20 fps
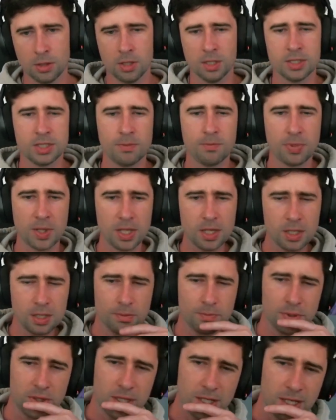Is it better to
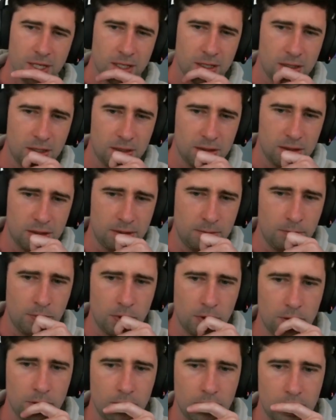play Limbo